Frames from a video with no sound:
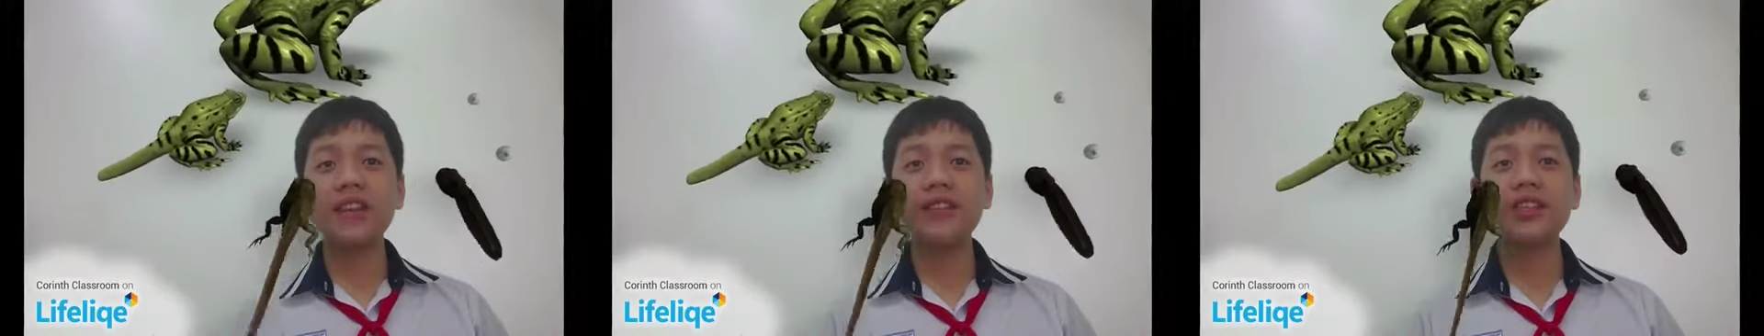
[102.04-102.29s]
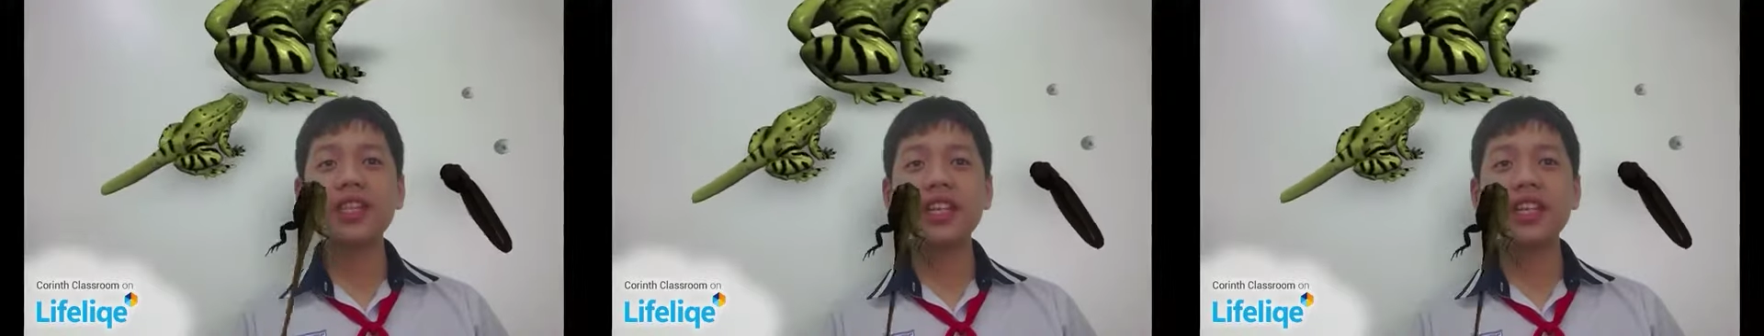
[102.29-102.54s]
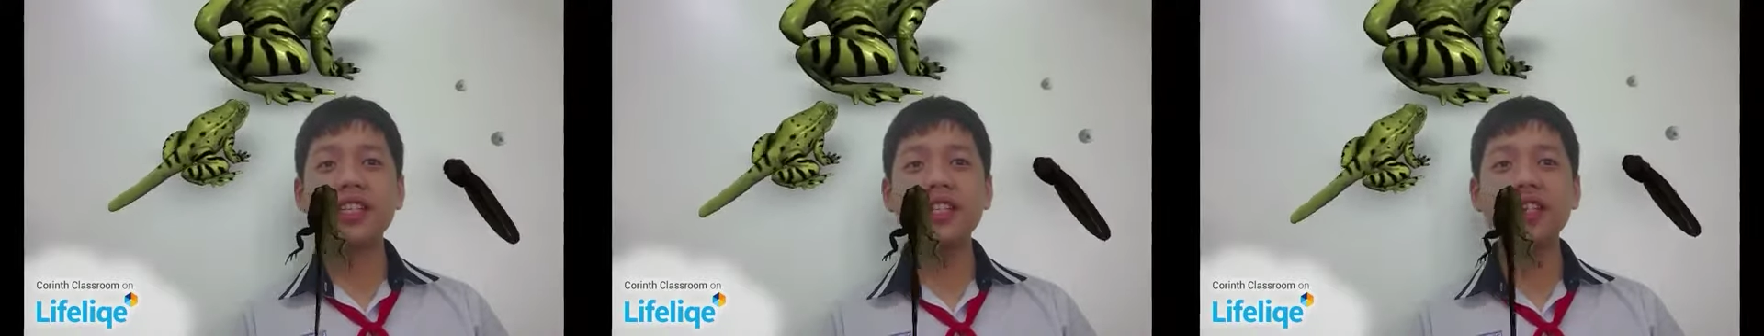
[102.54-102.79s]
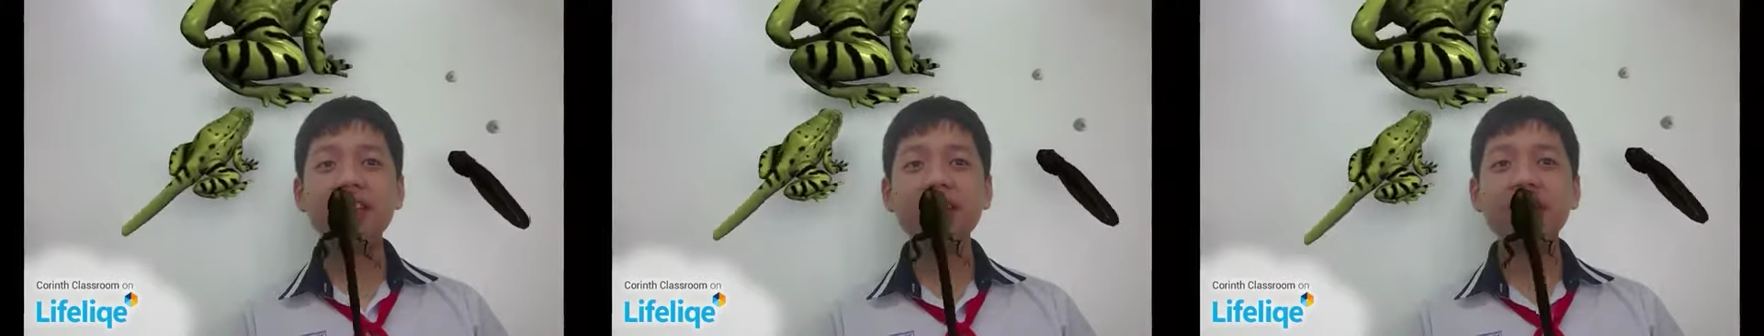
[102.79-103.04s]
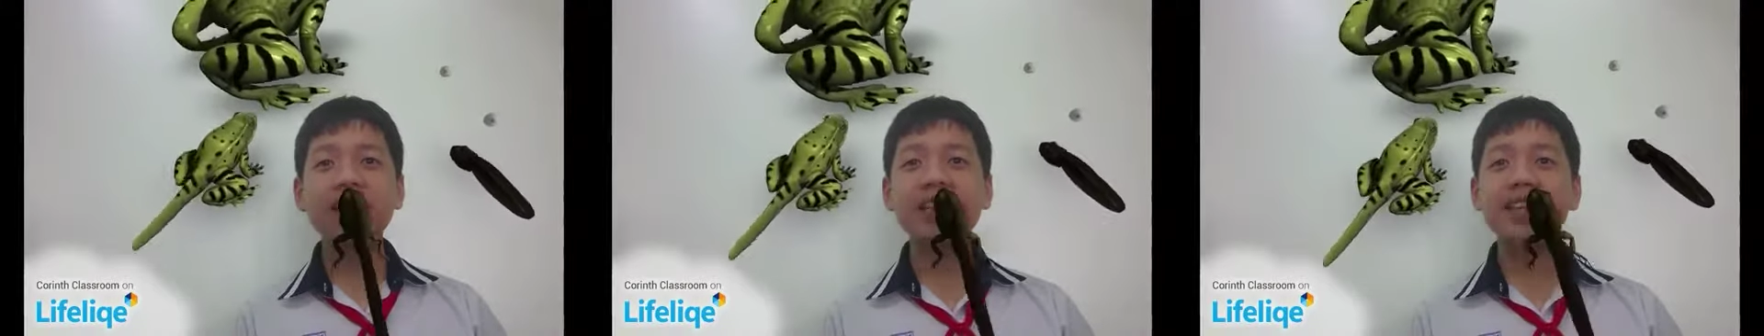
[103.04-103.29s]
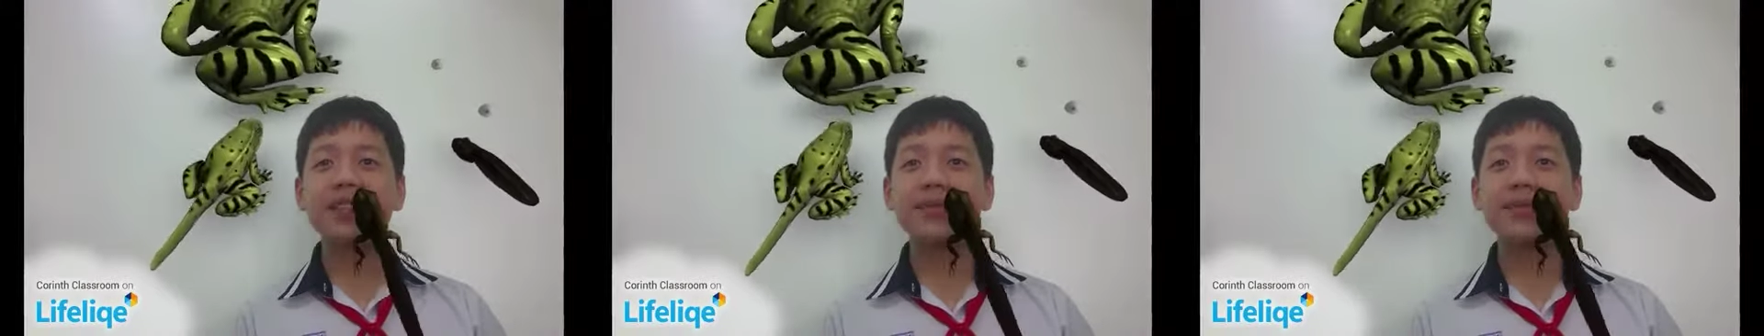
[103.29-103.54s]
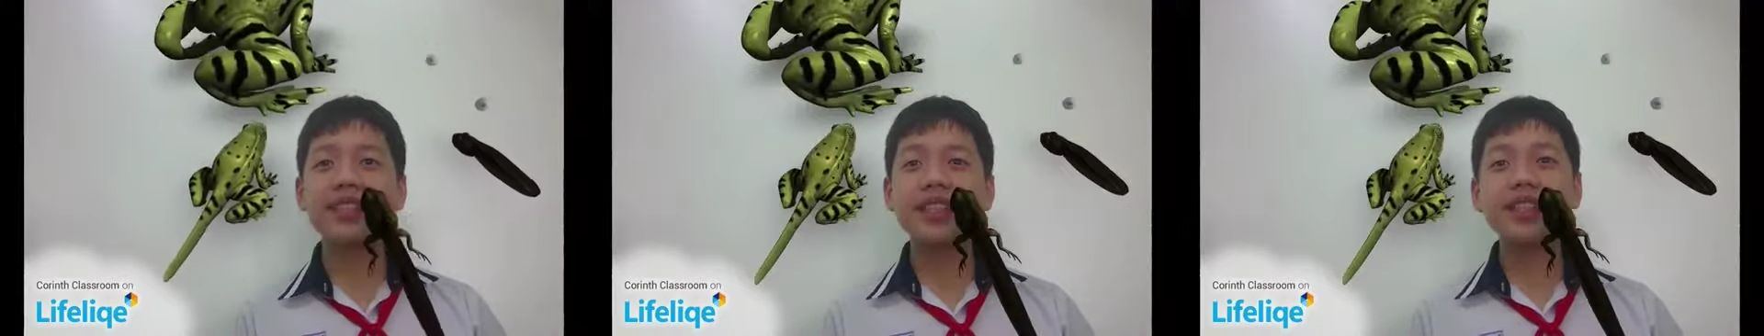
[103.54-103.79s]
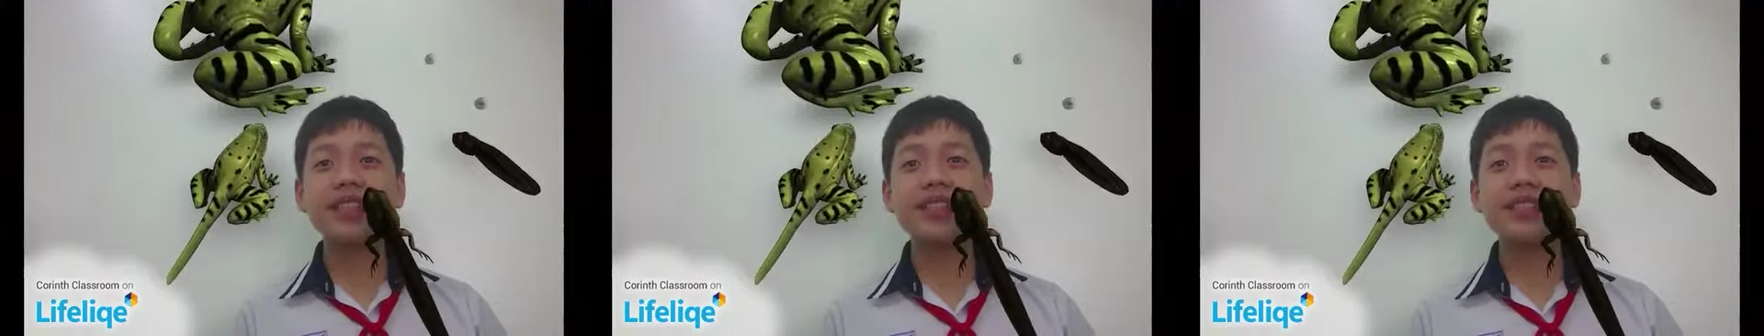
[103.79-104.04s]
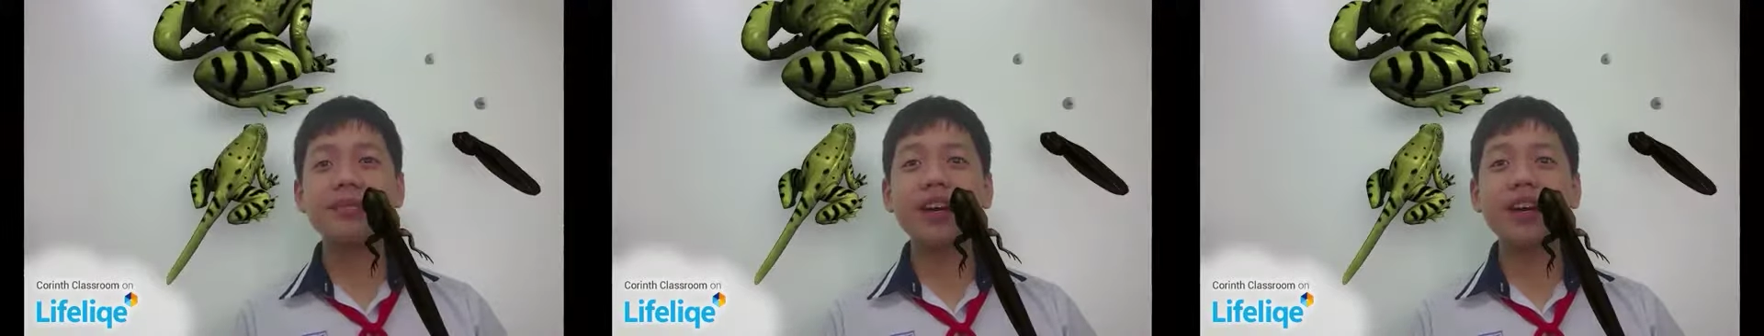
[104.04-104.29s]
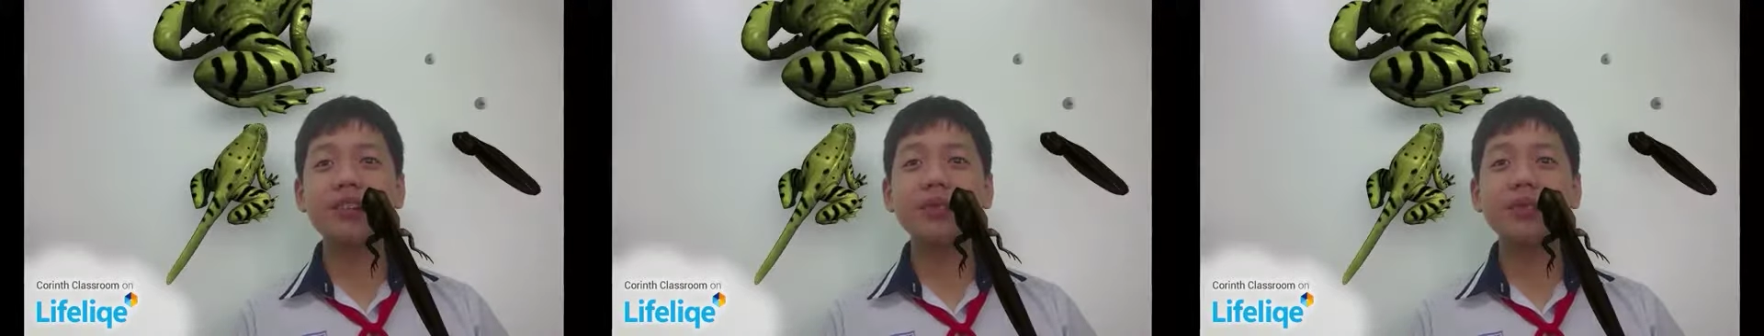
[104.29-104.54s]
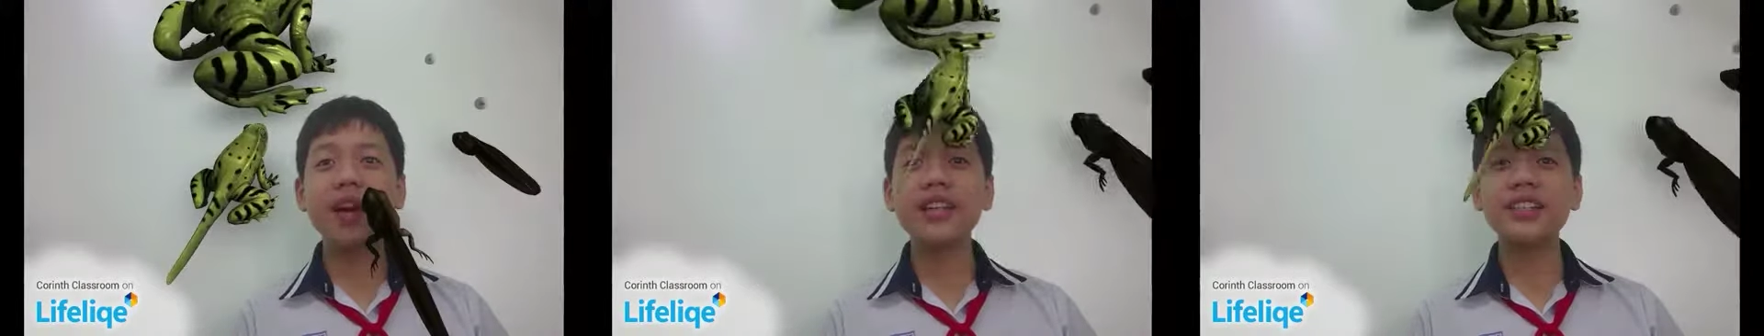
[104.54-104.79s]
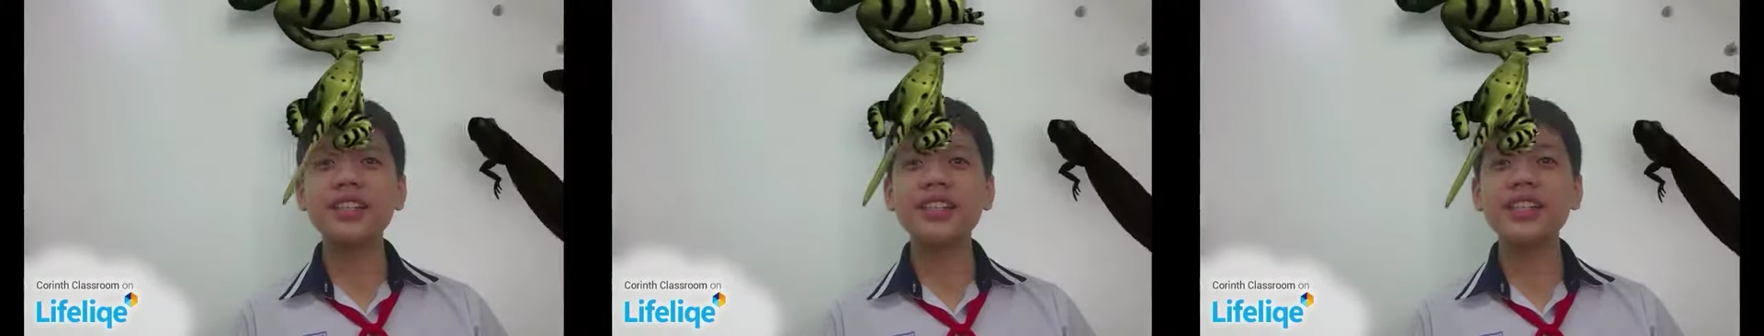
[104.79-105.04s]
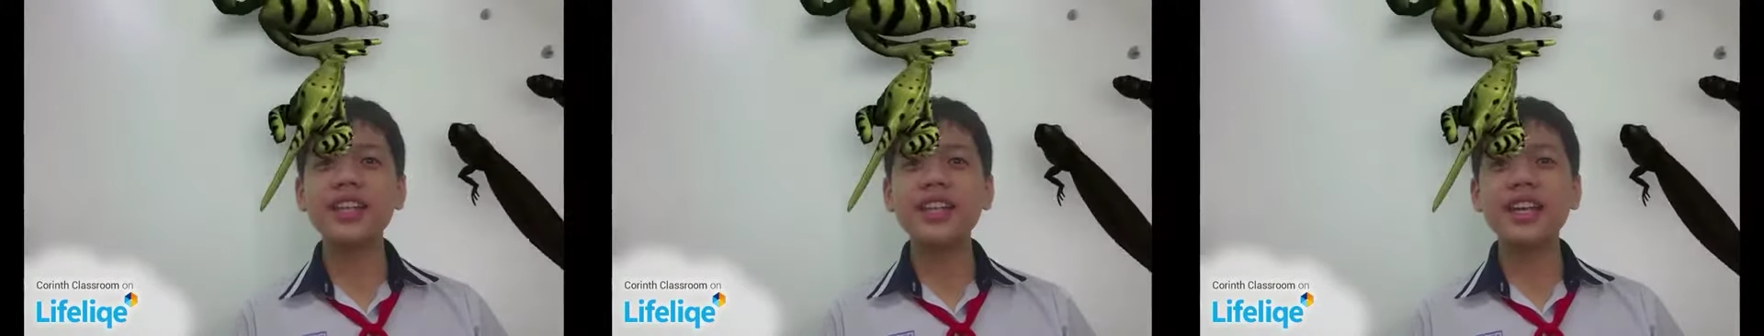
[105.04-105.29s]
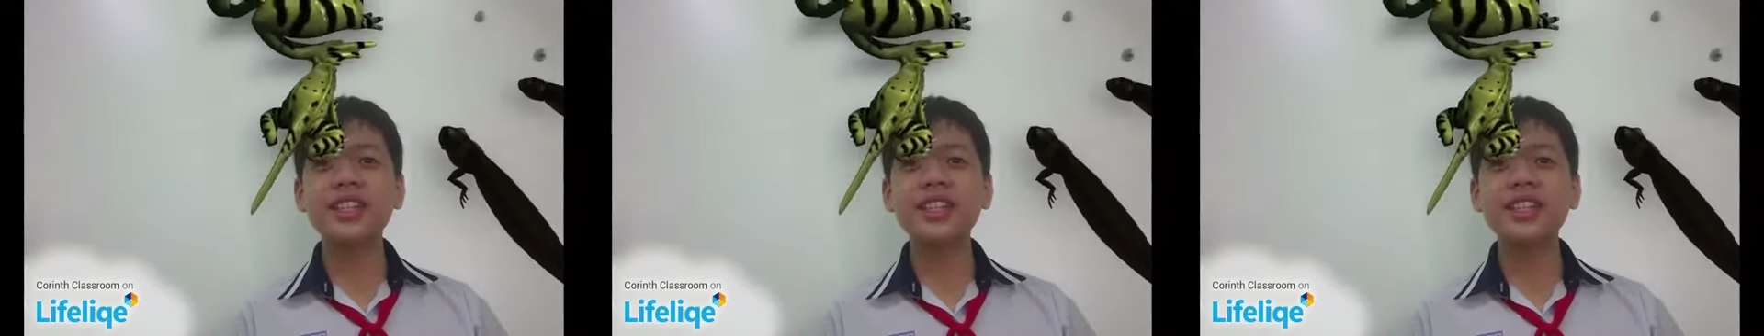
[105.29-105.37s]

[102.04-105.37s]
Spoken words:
They have shed their skin and lips, its mouth widens,